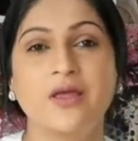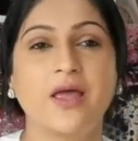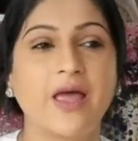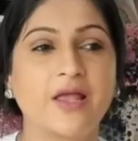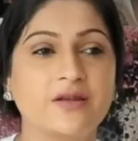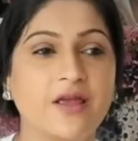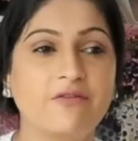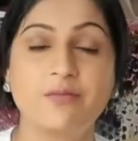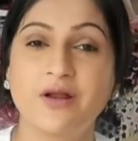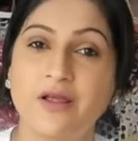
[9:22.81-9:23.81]
and
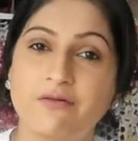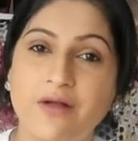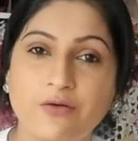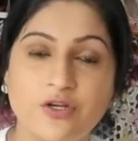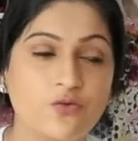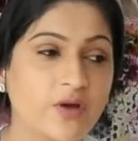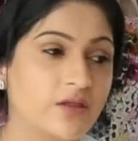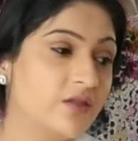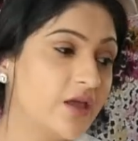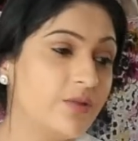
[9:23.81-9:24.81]
everybody around you,
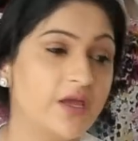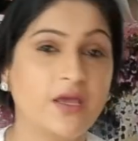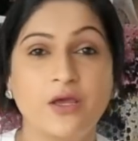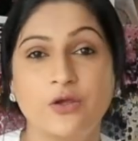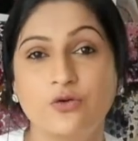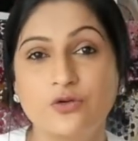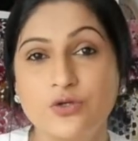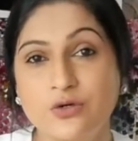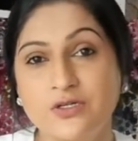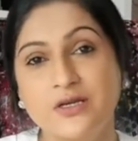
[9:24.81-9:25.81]
whether they be your
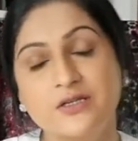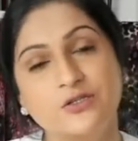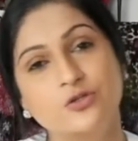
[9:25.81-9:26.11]
daughters,